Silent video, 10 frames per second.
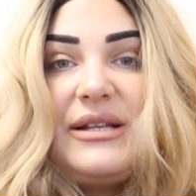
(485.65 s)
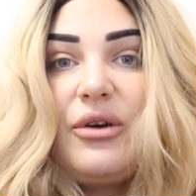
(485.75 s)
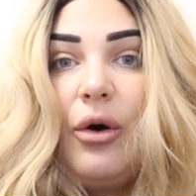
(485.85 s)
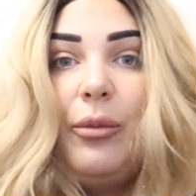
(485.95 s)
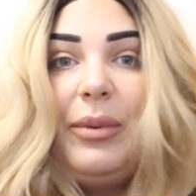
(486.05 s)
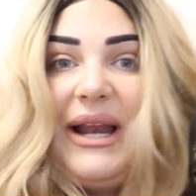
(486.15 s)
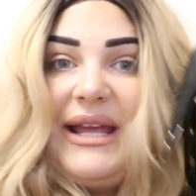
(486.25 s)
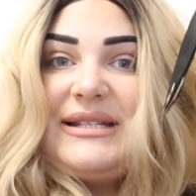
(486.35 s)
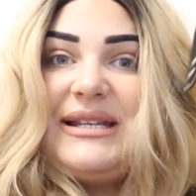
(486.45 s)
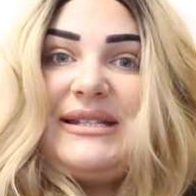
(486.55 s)
It's got all
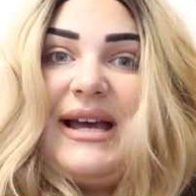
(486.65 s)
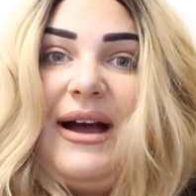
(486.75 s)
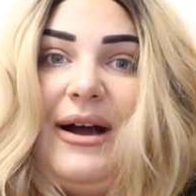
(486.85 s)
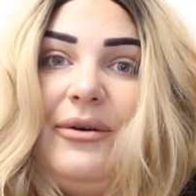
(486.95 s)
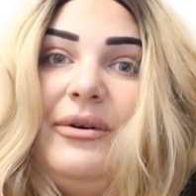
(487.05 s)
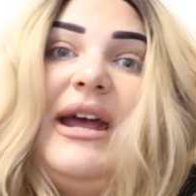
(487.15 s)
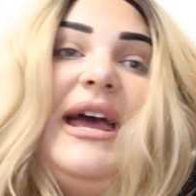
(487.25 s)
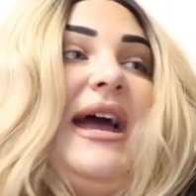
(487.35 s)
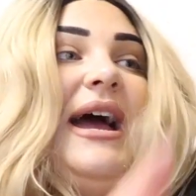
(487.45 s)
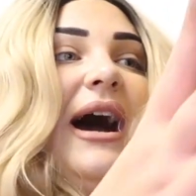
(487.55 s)
pleated down
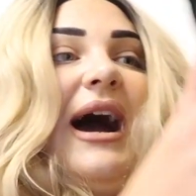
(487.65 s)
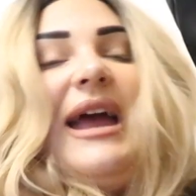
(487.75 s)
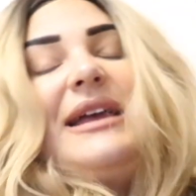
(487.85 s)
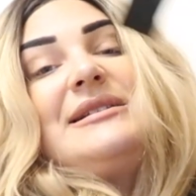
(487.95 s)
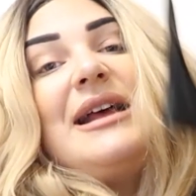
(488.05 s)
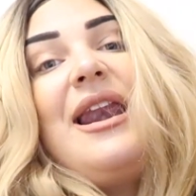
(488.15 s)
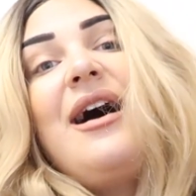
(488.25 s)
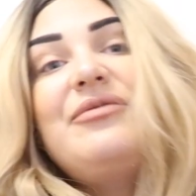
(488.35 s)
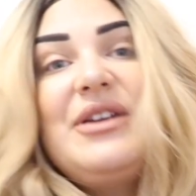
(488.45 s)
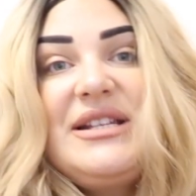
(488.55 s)
it's a
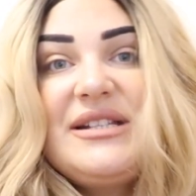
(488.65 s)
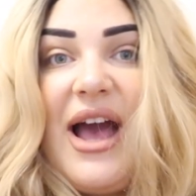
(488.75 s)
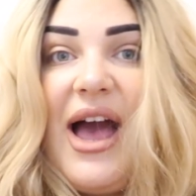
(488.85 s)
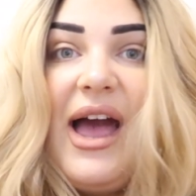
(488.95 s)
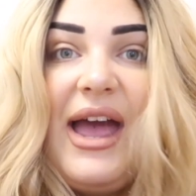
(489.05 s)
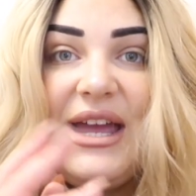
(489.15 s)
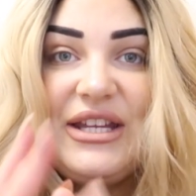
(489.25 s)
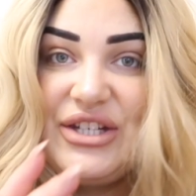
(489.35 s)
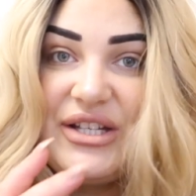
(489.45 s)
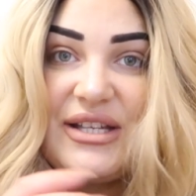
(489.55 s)
lovely skirt,
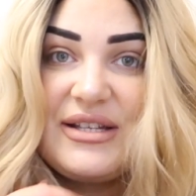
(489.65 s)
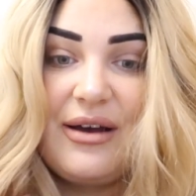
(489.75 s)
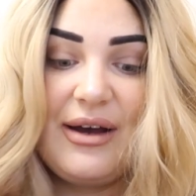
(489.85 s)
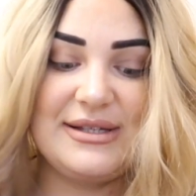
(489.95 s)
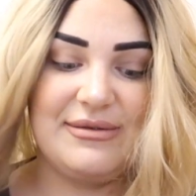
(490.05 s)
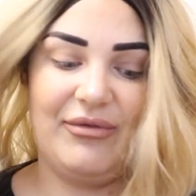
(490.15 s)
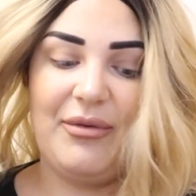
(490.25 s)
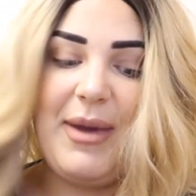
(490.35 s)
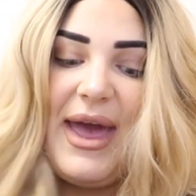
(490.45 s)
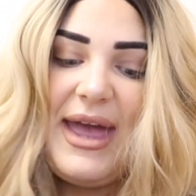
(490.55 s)
it's just the sizing
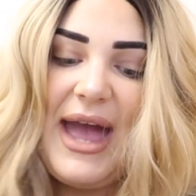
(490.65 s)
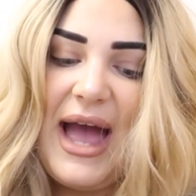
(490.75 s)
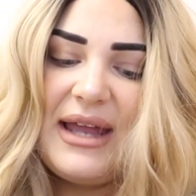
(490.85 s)
for me.